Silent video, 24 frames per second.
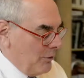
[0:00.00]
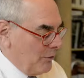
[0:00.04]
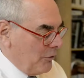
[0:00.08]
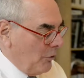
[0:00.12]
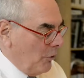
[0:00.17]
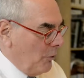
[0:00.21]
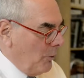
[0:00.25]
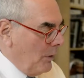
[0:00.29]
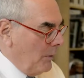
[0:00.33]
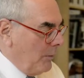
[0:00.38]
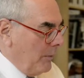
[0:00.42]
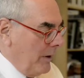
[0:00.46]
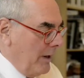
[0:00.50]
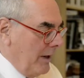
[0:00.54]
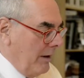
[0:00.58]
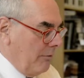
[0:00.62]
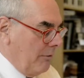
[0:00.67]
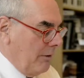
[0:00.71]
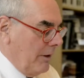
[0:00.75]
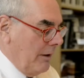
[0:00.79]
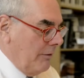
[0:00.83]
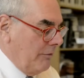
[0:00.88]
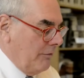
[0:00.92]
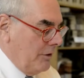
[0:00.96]
So what we have
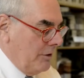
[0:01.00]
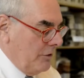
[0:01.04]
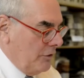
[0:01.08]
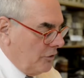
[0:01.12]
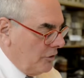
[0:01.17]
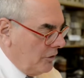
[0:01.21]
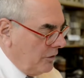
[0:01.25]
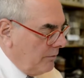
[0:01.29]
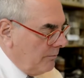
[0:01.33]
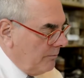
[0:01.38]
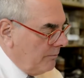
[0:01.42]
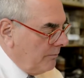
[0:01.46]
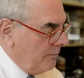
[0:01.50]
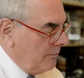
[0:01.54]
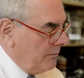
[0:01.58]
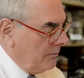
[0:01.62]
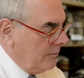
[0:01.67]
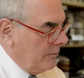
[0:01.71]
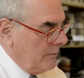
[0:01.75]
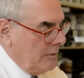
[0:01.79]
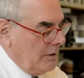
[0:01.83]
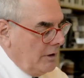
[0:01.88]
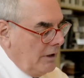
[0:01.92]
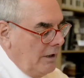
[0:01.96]
left is
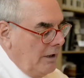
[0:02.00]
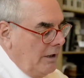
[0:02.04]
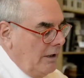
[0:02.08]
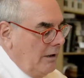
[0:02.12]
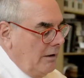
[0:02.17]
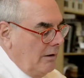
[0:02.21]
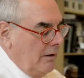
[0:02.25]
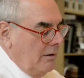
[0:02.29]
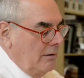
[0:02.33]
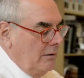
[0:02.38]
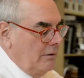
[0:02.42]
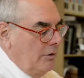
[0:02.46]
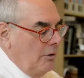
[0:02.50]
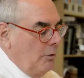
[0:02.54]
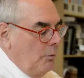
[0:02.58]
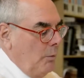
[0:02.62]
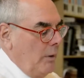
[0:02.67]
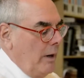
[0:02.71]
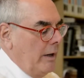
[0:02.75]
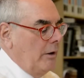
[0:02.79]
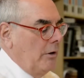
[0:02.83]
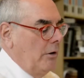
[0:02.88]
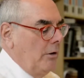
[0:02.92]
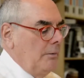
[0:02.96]
the
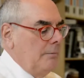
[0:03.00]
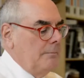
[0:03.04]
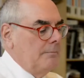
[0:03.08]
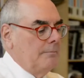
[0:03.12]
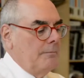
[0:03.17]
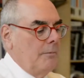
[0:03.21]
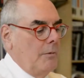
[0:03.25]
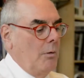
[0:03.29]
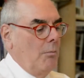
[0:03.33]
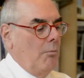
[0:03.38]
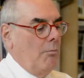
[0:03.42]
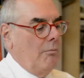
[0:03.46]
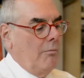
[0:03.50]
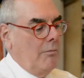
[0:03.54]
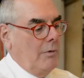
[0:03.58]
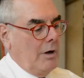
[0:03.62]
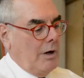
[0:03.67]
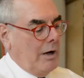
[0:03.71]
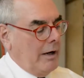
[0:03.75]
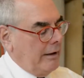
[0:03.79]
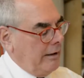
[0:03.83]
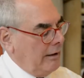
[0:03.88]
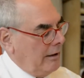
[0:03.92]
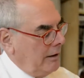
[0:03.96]
winner. The
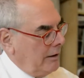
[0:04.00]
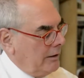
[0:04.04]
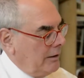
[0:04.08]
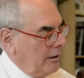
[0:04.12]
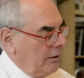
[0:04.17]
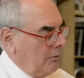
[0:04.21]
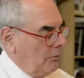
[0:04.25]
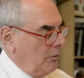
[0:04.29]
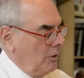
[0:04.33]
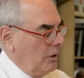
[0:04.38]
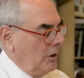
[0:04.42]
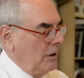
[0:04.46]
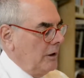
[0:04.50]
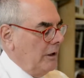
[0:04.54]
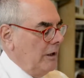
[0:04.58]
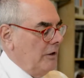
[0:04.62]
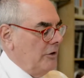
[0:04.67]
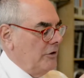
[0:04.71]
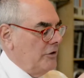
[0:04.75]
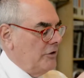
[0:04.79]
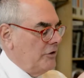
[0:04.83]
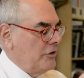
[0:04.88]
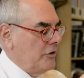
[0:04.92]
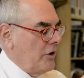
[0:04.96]
idea that really
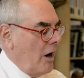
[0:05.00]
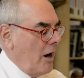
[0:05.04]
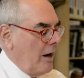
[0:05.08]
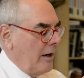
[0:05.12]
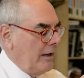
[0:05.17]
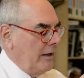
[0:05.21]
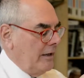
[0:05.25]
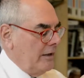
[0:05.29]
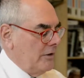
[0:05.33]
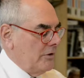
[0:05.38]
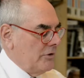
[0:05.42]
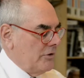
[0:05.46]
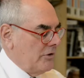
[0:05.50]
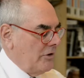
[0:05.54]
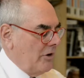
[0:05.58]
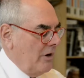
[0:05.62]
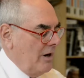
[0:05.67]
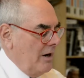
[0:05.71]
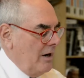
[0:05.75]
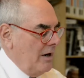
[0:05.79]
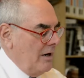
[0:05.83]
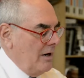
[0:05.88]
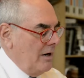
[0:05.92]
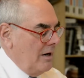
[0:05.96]
stuck is,
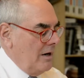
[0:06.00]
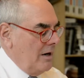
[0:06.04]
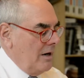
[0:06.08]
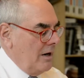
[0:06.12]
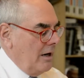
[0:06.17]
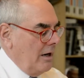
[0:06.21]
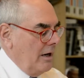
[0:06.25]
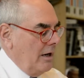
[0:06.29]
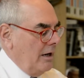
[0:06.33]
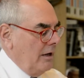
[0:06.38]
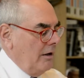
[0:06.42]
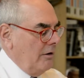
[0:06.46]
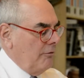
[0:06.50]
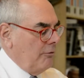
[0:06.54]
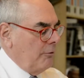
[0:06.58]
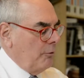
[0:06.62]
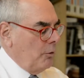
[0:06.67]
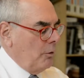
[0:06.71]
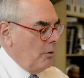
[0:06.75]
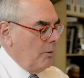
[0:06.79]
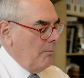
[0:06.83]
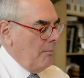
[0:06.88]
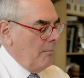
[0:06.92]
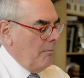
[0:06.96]

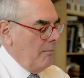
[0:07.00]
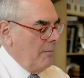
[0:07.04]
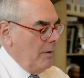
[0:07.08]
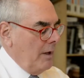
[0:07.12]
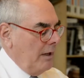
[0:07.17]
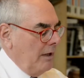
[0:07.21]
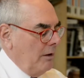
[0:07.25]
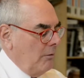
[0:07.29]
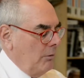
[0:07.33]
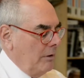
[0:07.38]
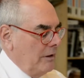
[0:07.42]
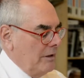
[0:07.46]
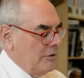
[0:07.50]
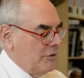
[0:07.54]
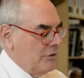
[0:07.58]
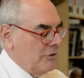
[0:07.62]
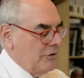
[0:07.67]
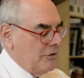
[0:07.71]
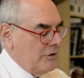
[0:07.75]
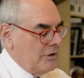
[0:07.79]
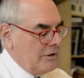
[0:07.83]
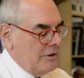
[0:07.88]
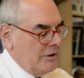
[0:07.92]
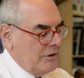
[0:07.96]
for many
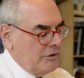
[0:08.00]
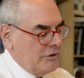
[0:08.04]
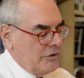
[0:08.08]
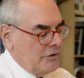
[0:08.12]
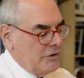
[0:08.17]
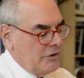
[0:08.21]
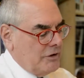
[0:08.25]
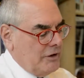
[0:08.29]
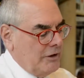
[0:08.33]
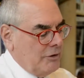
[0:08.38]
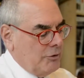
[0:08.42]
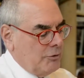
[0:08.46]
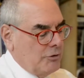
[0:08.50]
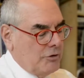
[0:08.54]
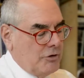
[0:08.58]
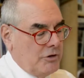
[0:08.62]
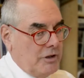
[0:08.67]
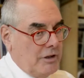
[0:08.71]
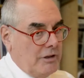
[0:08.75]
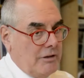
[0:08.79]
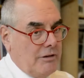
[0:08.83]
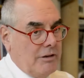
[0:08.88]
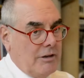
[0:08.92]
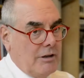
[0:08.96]
reasons, and this is an
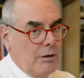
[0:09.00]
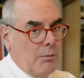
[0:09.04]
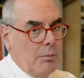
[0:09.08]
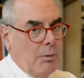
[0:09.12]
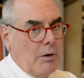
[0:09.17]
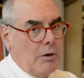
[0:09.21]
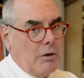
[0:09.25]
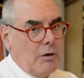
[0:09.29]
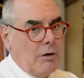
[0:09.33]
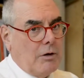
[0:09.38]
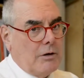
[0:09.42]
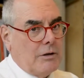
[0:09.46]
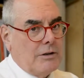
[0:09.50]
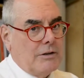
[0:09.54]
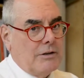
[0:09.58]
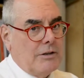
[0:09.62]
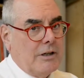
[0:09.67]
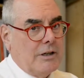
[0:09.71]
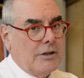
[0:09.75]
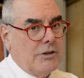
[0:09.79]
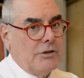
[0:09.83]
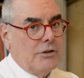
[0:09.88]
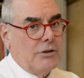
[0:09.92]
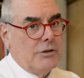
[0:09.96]
interesting thing about
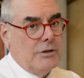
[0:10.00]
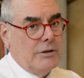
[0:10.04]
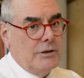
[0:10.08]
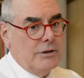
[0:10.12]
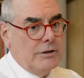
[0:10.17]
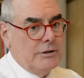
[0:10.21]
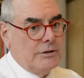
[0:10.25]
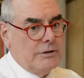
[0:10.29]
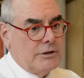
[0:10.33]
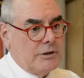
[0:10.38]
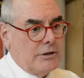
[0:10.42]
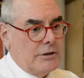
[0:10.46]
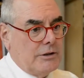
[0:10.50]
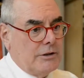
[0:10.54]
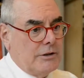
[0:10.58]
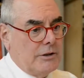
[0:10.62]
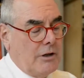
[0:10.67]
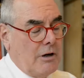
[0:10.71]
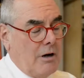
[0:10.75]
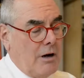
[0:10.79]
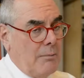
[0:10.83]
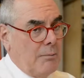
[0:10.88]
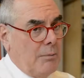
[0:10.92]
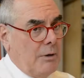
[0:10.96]
architecture, it's a
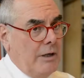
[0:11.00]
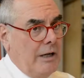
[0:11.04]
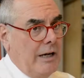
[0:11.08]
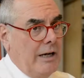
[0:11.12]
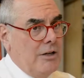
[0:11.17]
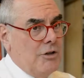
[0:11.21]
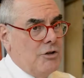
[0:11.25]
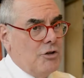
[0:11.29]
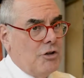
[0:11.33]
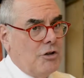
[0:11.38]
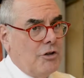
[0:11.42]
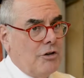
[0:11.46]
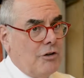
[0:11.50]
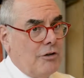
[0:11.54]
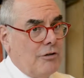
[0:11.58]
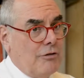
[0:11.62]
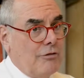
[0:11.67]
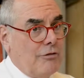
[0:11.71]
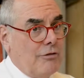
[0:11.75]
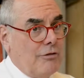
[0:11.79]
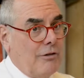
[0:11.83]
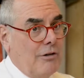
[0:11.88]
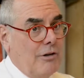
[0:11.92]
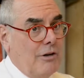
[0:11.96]
combination
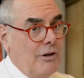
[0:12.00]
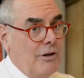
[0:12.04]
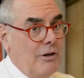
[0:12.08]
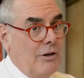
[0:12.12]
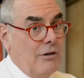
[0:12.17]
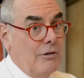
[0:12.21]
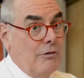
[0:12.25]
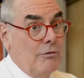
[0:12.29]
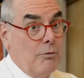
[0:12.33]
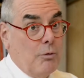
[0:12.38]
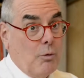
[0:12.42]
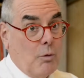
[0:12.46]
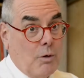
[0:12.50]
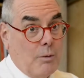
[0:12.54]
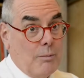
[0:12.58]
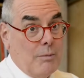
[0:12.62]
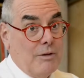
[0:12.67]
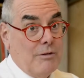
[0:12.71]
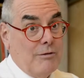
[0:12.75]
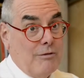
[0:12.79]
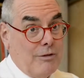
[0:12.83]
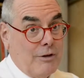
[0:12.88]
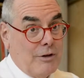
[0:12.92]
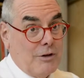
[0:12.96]
of form
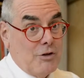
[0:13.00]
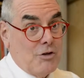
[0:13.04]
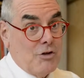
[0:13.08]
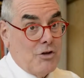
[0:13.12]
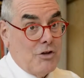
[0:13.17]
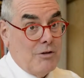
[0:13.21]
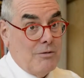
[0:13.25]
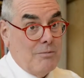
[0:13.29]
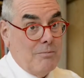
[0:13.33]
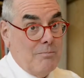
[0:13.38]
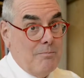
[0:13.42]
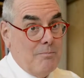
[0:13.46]
and function.